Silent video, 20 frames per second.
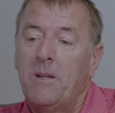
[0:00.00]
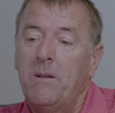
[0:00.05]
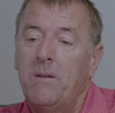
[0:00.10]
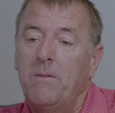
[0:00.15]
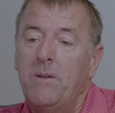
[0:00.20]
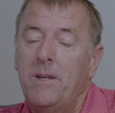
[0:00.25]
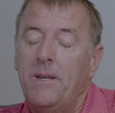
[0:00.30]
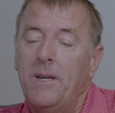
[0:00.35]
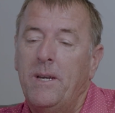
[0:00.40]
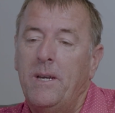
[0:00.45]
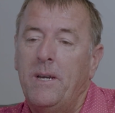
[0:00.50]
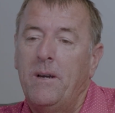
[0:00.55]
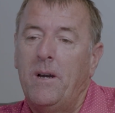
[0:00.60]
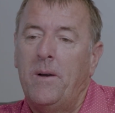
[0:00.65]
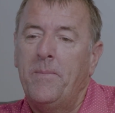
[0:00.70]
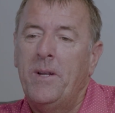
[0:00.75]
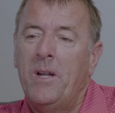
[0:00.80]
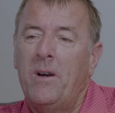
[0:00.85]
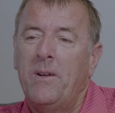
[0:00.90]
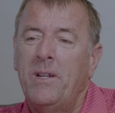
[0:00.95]
Absolutely,
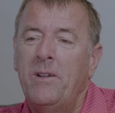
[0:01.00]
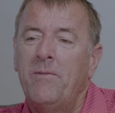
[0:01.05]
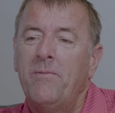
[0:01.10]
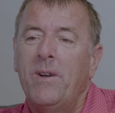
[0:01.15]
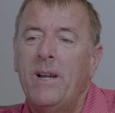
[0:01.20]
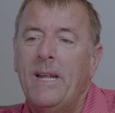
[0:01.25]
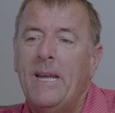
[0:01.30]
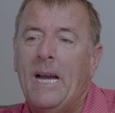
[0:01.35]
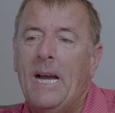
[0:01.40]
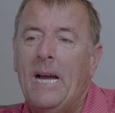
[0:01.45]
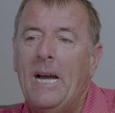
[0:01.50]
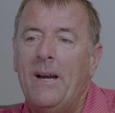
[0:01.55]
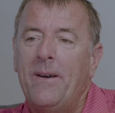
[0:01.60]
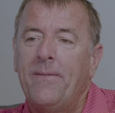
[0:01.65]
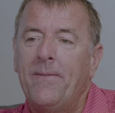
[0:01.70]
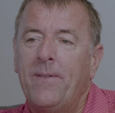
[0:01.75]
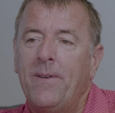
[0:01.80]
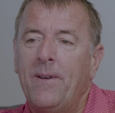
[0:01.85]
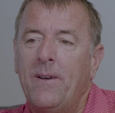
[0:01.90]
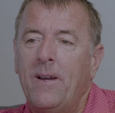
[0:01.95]
yeah. I mean, I didn't really
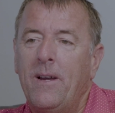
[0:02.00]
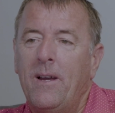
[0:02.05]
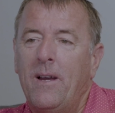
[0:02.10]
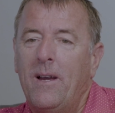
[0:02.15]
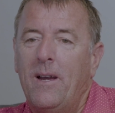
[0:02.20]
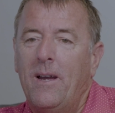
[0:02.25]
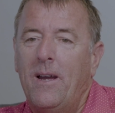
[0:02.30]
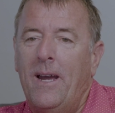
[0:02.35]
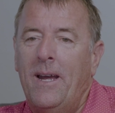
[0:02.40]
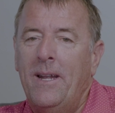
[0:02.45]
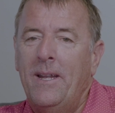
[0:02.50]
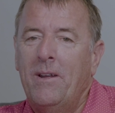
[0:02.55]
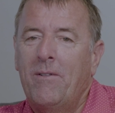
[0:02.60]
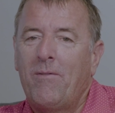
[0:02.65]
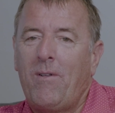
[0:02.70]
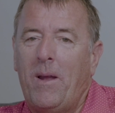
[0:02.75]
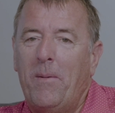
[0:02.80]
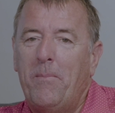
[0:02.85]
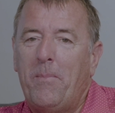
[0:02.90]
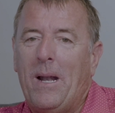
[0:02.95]
have
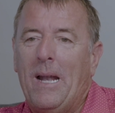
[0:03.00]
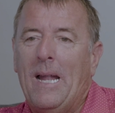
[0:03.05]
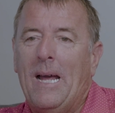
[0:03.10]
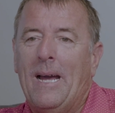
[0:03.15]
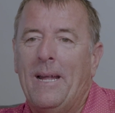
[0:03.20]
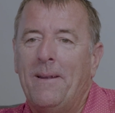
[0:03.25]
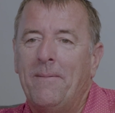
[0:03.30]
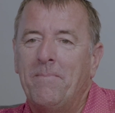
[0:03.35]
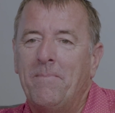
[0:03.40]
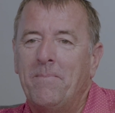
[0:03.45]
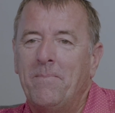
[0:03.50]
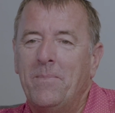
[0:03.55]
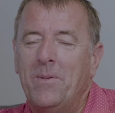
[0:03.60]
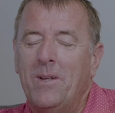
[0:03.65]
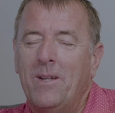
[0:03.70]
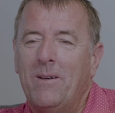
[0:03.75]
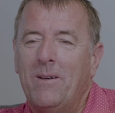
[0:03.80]
any great plan.